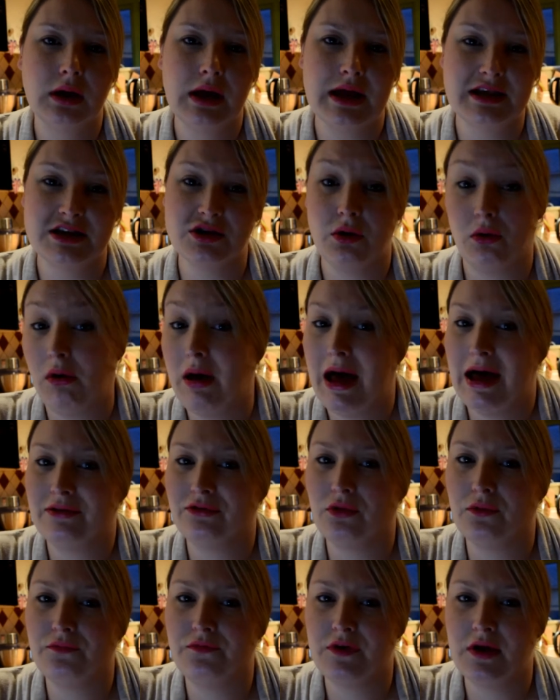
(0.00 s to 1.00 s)
It's not as
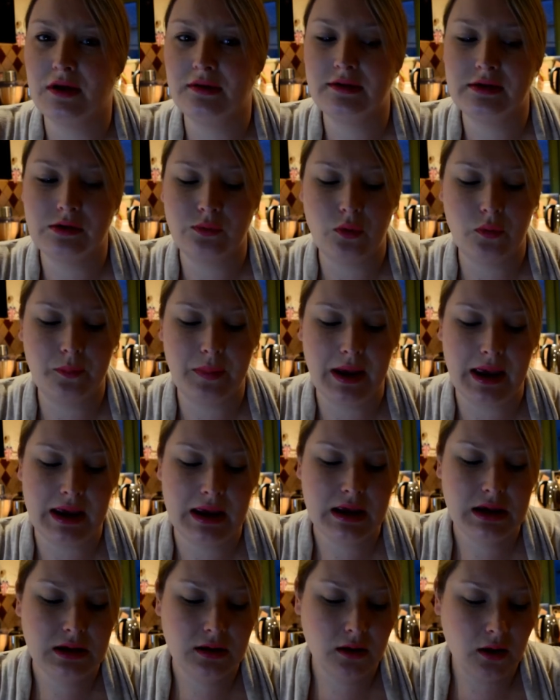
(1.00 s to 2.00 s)
obvious as it would
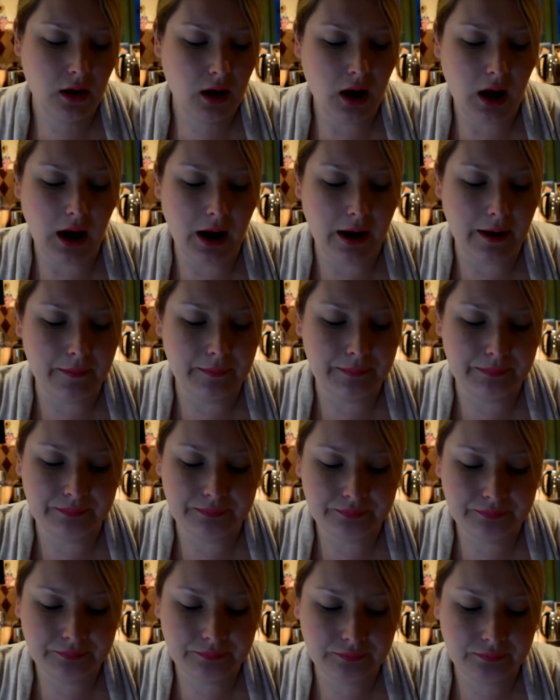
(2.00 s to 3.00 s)
be,
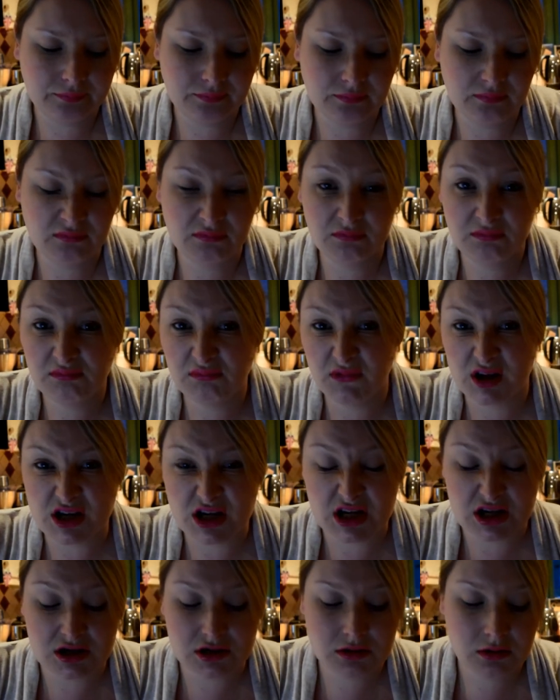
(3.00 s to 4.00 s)
which
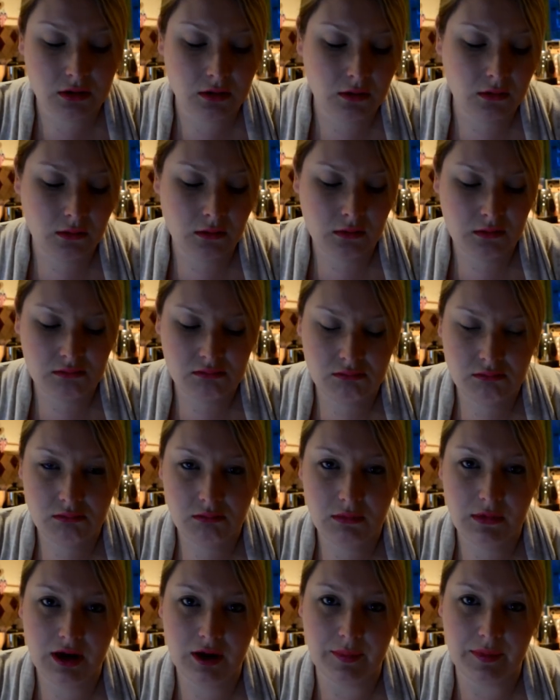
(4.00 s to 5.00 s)
is
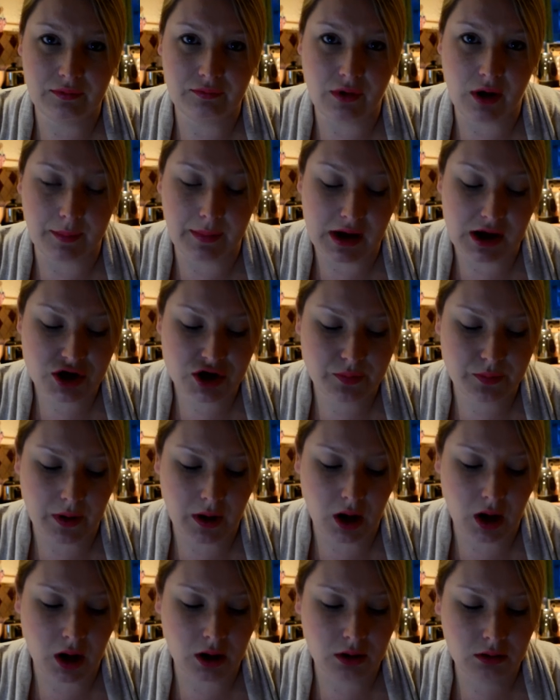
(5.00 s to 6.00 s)
a little bit rubbish,
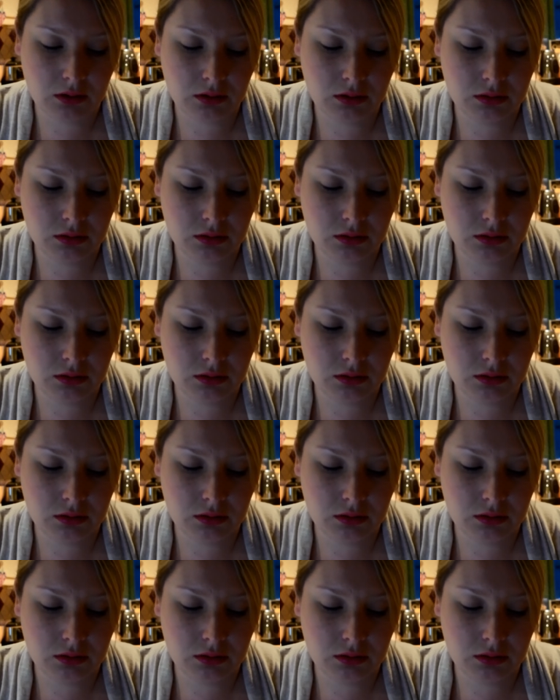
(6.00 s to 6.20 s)
but